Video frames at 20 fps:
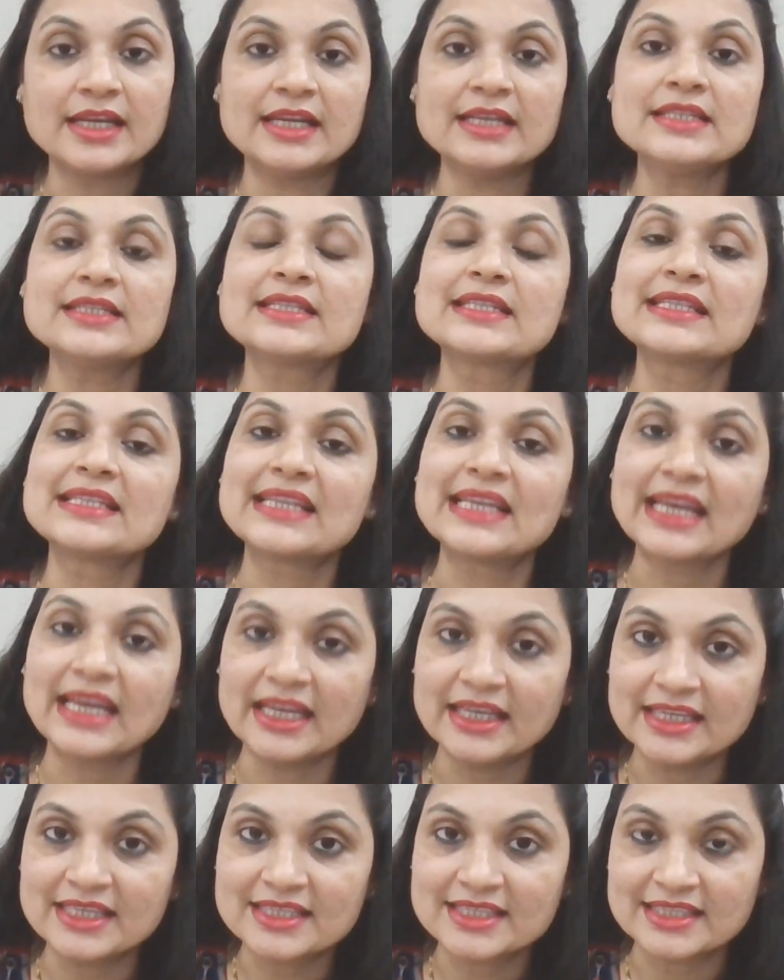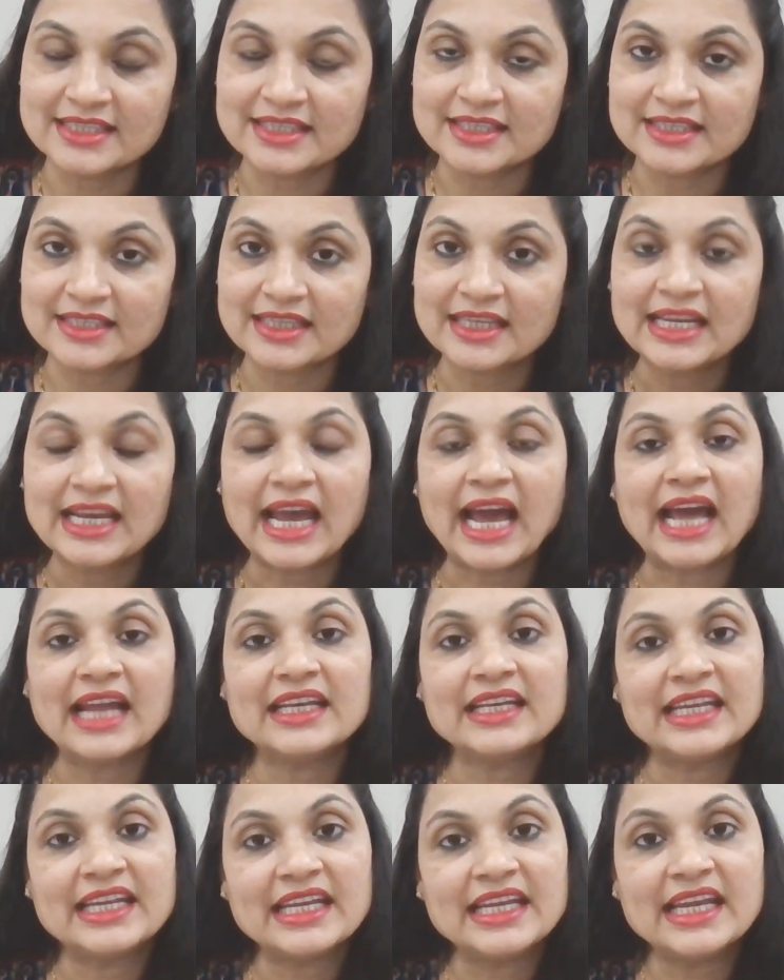is innocent
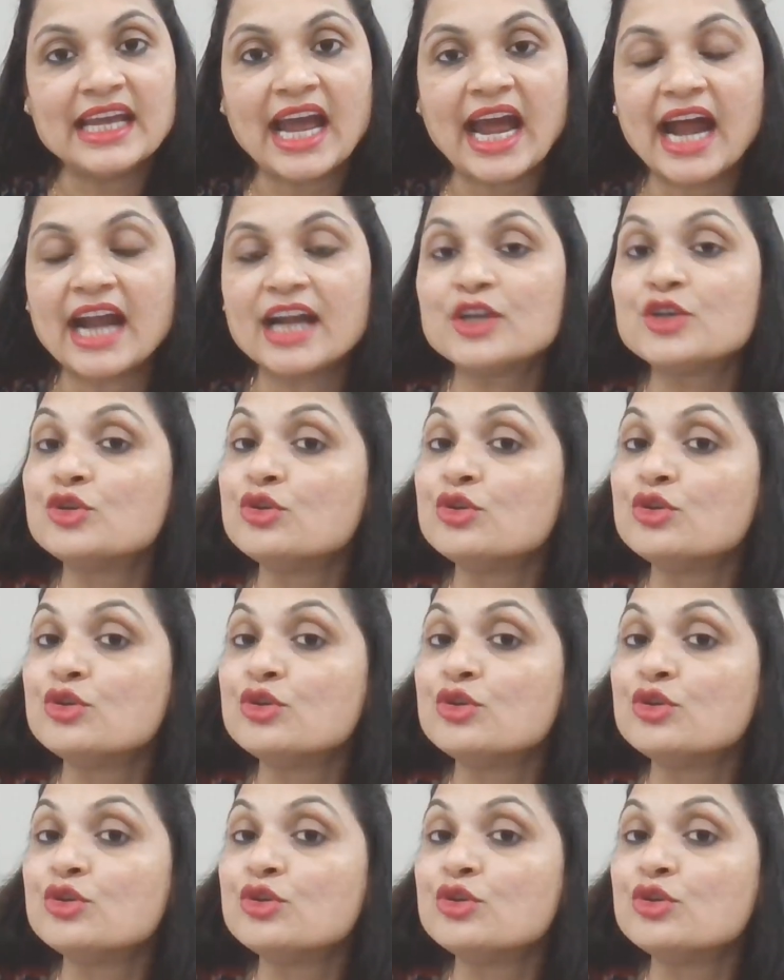and he had